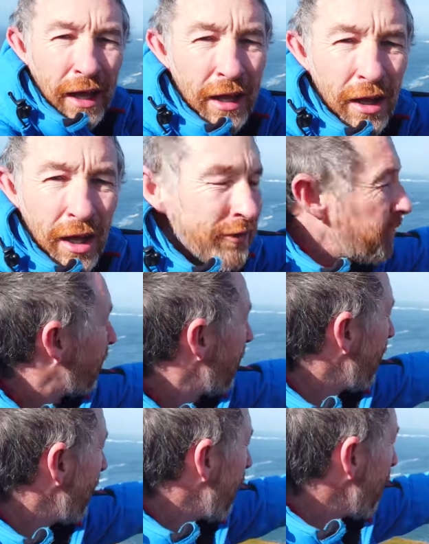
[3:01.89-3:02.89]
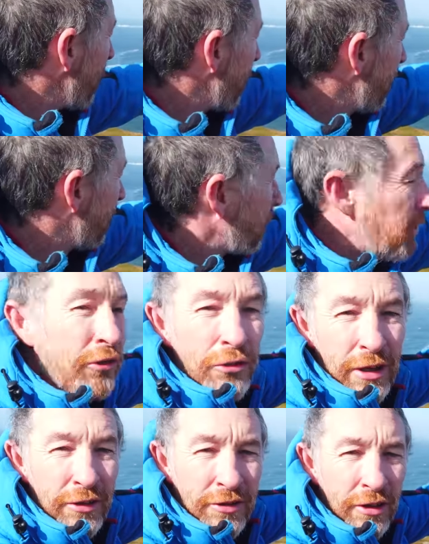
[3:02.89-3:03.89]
onto Clogher over here with the Three